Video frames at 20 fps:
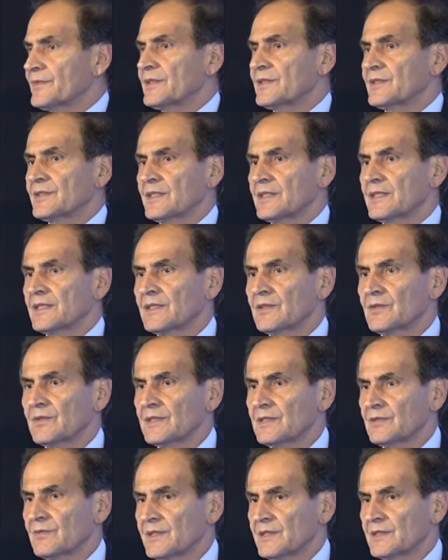there is an
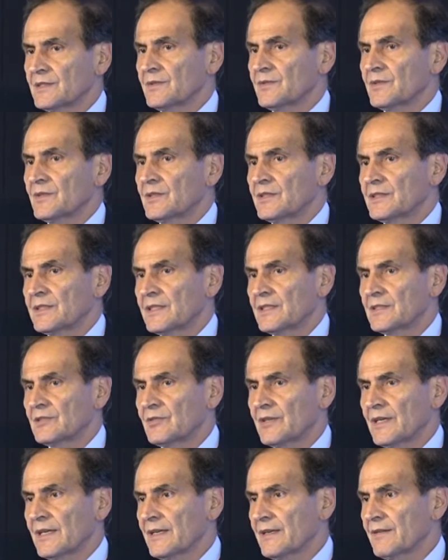increased risk of urinary
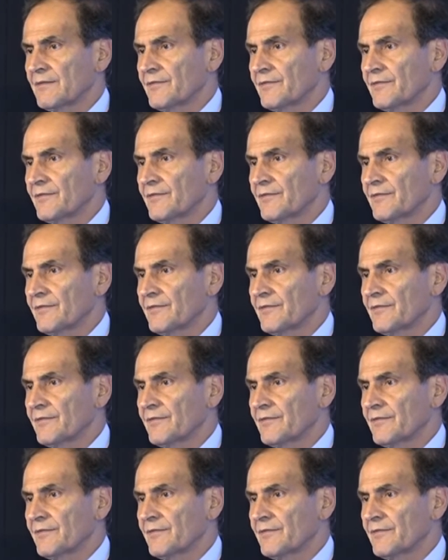tract